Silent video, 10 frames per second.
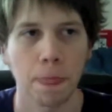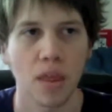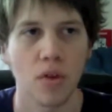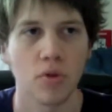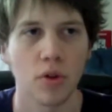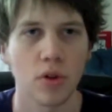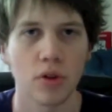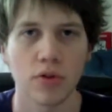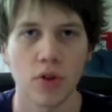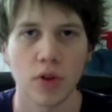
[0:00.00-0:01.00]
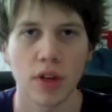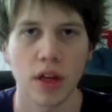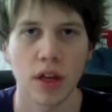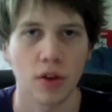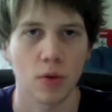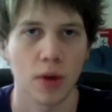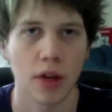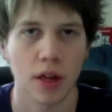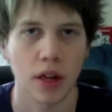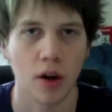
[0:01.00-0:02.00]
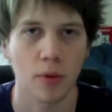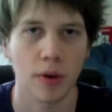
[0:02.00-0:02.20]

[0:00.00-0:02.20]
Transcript: For those of you who didn't get to read it in our